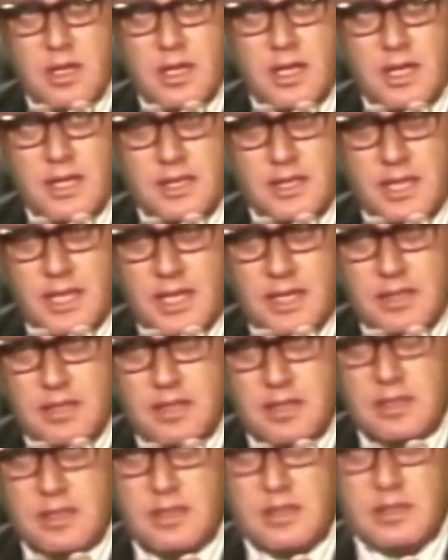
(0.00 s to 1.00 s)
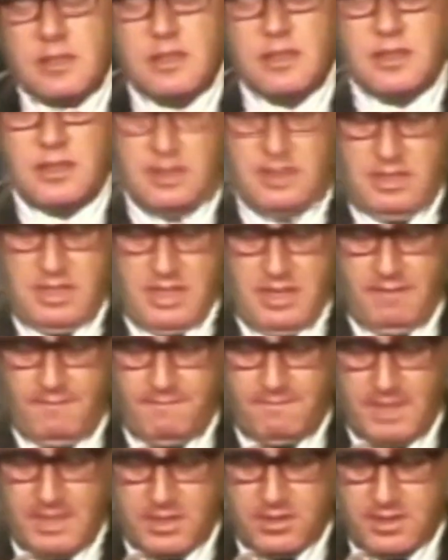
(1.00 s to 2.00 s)
and that
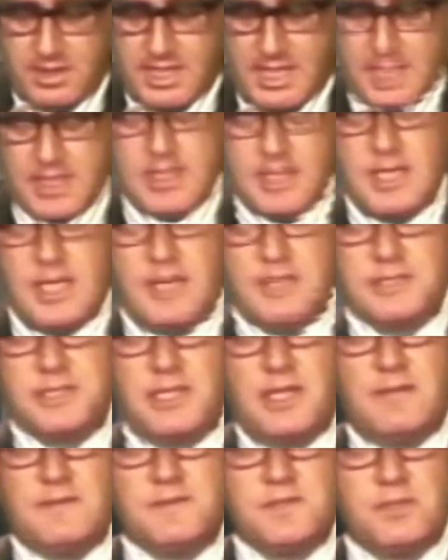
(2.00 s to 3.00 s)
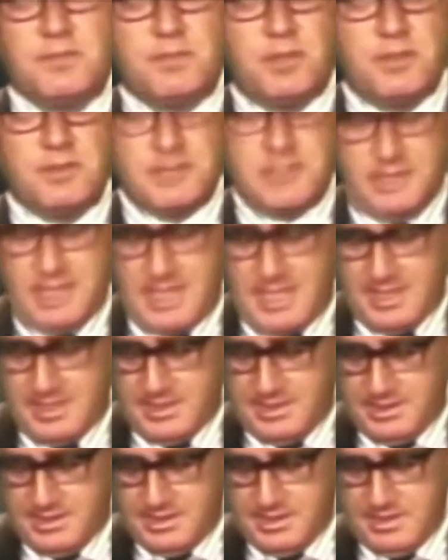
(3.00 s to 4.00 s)
if we conducted ourselves on both
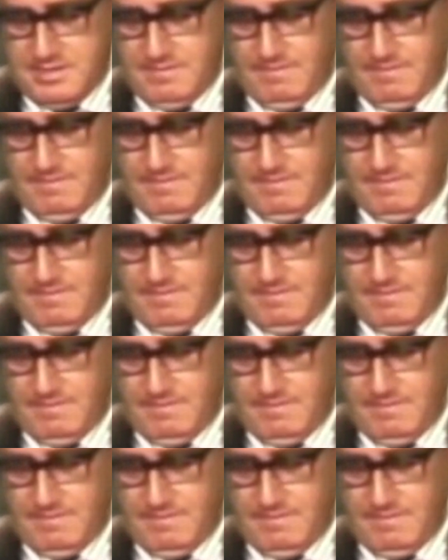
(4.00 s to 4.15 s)
sides